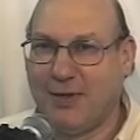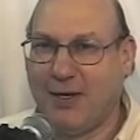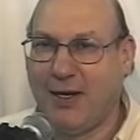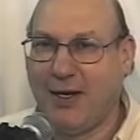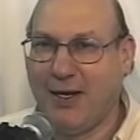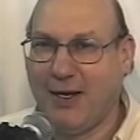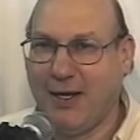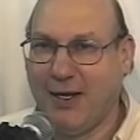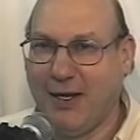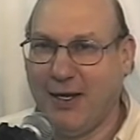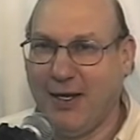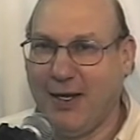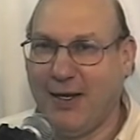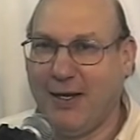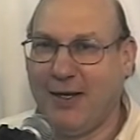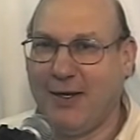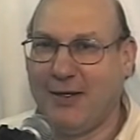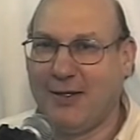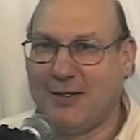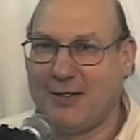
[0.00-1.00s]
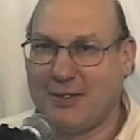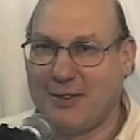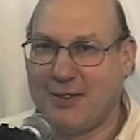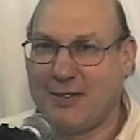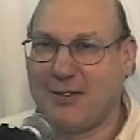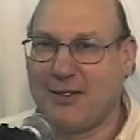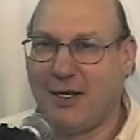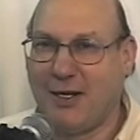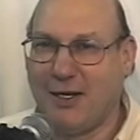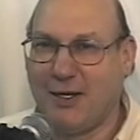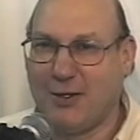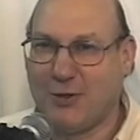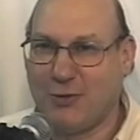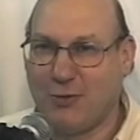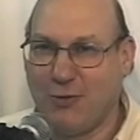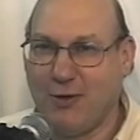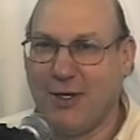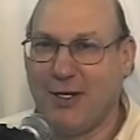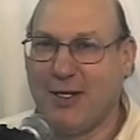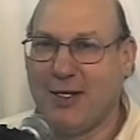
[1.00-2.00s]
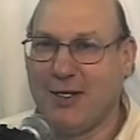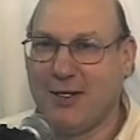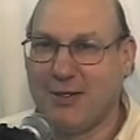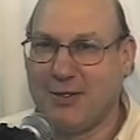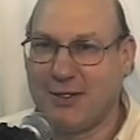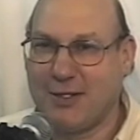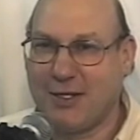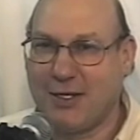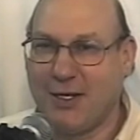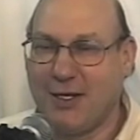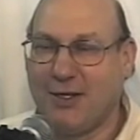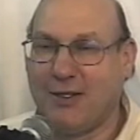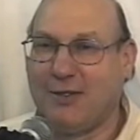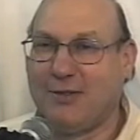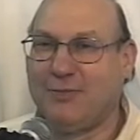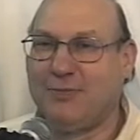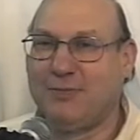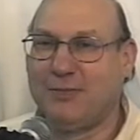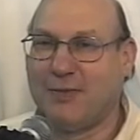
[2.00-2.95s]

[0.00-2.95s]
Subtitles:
I saw it 20 years ago,